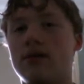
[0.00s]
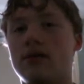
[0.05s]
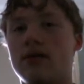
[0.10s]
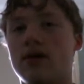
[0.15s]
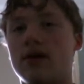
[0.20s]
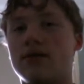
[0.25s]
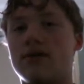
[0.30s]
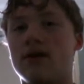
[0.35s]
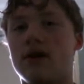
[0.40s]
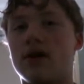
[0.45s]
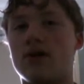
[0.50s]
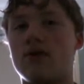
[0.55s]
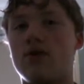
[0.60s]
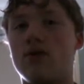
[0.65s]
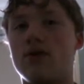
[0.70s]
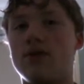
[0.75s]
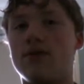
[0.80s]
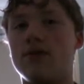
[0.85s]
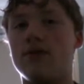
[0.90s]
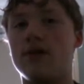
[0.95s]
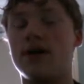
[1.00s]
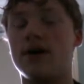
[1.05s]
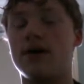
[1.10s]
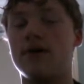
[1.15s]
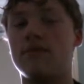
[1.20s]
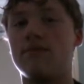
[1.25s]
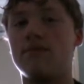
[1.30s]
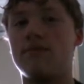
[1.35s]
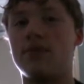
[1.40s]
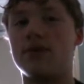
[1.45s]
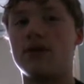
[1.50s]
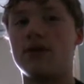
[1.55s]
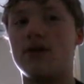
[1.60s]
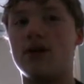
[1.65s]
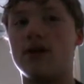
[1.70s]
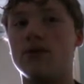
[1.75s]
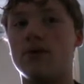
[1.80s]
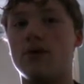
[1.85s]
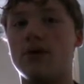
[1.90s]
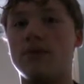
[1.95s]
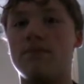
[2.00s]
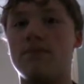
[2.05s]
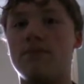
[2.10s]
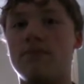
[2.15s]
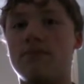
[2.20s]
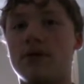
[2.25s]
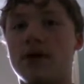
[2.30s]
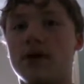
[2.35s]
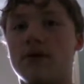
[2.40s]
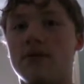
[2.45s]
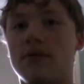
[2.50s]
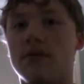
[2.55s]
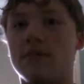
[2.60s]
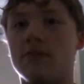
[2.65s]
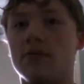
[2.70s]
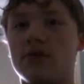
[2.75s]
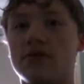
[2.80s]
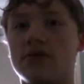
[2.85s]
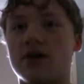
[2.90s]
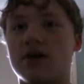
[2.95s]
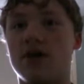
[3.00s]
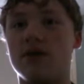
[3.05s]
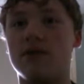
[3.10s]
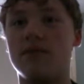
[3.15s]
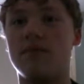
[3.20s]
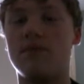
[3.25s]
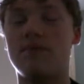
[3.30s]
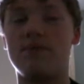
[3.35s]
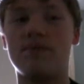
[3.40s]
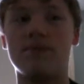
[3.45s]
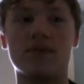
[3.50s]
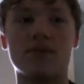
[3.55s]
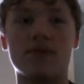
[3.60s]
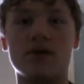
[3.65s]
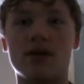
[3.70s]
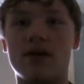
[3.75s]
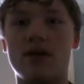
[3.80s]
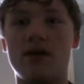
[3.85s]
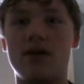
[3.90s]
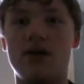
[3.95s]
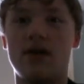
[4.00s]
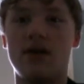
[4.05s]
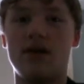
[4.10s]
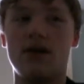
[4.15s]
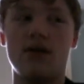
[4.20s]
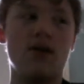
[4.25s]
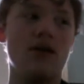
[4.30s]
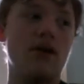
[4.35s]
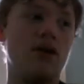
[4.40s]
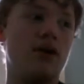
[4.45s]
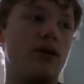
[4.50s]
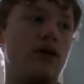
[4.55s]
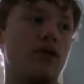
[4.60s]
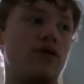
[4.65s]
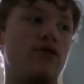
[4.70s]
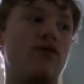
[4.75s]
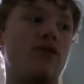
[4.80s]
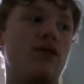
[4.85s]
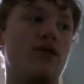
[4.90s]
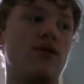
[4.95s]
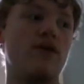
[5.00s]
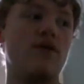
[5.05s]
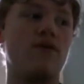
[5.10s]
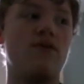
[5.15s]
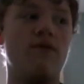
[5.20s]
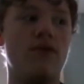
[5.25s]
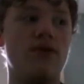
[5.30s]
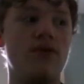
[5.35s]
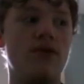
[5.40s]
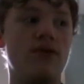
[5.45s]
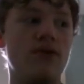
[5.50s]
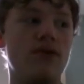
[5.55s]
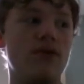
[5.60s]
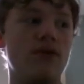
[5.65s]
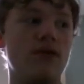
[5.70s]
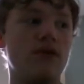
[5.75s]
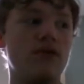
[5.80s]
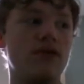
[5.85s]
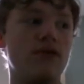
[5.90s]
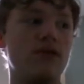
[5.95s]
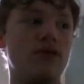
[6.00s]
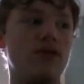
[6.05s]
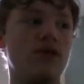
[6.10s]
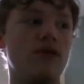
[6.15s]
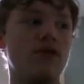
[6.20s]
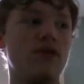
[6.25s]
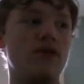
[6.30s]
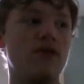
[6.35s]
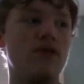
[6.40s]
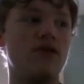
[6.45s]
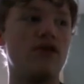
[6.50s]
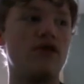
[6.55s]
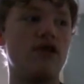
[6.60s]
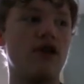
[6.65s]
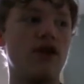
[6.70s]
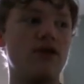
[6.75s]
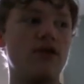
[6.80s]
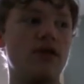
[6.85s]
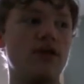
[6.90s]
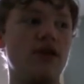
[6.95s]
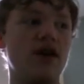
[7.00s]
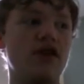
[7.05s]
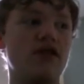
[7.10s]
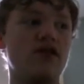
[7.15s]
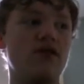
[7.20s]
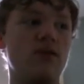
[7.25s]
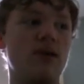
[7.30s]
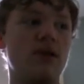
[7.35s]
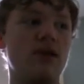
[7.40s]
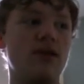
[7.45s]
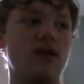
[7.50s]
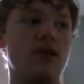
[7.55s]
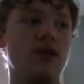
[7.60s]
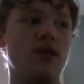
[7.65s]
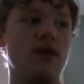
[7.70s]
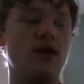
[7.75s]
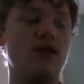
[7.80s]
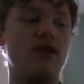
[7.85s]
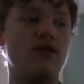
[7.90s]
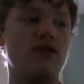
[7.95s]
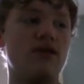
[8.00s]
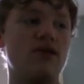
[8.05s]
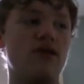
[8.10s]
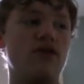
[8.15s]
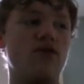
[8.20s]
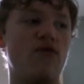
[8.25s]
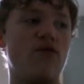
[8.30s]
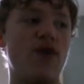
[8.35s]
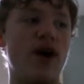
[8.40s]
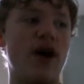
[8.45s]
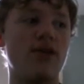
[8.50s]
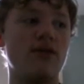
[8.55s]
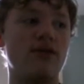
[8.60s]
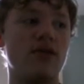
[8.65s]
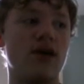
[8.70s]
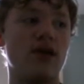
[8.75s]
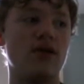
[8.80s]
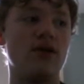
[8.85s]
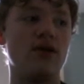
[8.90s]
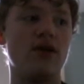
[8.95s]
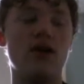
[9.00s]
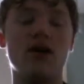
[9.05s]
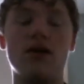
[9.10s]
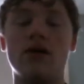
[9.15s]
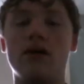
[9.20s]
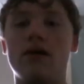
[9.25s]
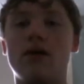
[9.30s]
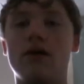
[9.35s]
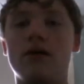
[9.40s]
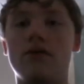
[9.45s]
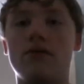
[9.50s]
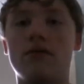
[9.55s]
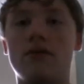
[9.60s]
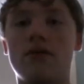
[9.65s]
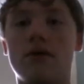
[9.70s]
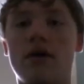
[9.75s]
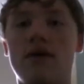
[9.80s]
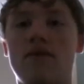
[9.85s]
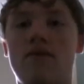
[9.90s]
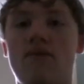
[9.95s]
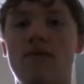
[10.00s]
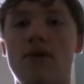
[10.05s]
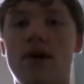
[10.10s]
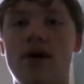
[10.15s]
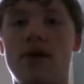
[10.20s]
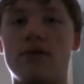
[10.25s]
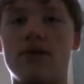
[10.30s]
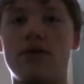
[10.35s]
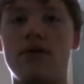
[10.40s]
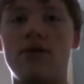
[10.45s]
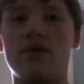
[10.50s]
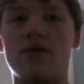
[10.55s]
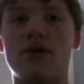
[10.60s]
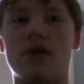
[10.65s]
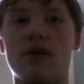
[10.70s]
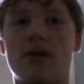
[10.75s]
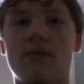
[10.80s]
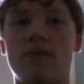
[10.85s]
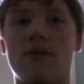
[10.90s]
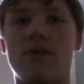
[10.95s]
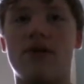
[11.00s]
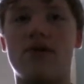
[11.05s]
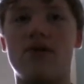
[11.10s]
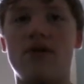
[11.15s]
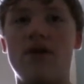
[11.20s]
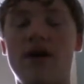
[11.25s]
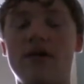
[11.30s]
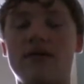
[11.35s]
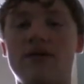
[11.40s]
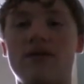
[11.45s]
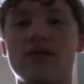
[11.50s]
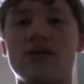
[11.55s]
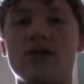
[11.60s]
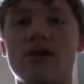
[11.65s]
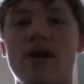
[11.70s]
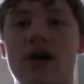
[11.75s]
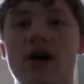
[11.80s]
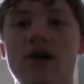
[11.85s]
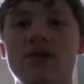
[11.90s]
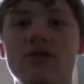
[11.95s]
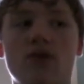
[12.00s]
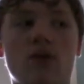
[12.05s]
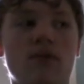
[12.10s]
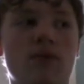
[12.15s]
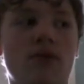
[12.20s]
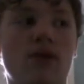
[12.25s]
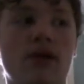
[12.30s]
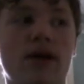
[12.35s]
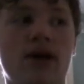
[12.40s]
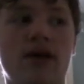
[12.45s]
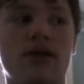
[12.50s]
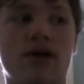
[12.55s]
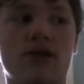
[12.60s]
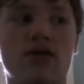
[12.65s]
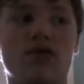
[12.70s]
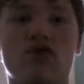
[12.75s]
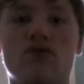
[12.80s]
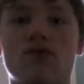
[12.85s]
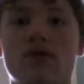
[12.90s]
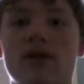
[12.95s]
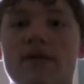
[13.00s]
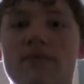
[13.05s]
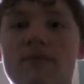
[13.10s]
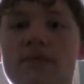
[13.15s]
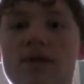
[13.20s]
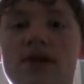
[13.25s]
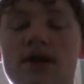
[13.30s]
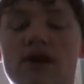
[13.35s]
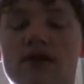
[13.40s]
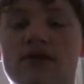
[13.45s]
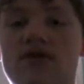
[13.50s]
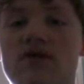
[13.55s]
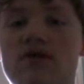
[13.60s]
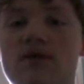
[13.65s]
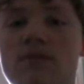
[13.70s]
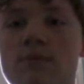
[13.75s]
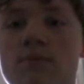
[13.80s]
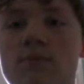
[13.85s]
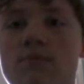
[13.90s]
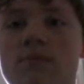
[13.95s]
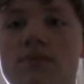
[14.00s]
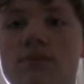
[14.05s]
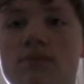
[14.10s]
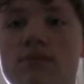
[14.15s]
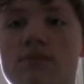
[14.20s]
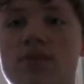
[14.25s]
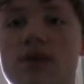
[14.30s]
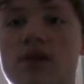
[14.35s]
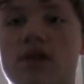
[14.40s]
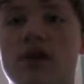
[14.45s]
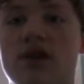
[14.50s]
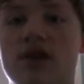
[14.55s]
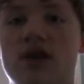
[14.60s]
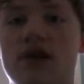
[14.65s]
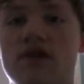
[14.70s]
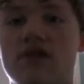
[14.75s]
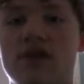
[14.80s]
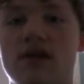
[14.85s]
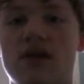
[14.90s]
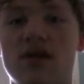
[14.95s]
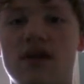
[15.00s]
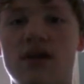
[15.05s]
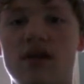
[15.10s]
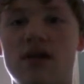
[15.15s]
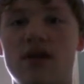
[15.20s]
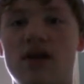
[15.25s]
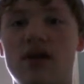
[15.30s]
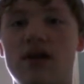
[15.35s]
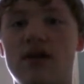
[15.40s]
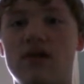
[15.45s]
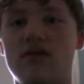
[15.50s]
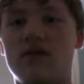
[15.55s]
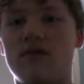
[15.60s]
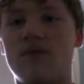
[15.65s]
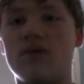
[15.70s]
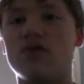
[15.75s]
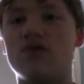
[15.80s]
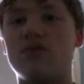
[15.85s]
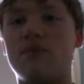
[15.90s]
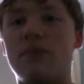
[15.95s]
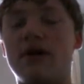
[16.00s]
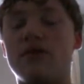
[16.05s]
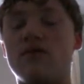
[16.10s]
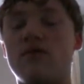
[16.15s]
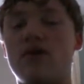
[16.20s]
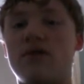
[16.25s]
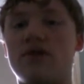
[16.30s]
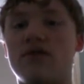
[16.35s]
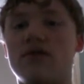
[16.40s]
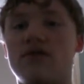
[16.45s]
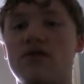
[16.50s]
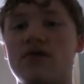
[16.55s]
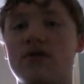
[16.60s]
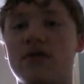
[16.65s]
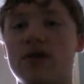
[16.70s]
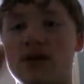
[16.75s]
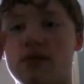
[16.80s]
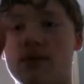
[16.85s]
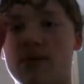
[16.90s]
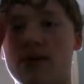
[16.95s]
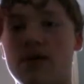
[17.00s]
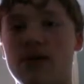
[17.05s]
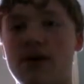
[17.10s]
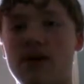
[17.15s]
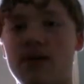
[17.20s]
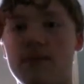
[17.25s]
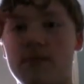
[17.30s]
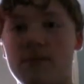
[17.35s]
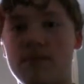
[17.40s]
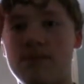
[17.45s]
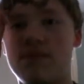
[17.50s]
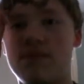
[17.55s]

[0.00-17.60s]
Not the Corneria, but the other one. But I don't remember called. So the next one is Falcon. So to get Falcon, you gotta complete Classic on Normal in under 12 minutes. Pretty easy. See for speedrunners, am I right?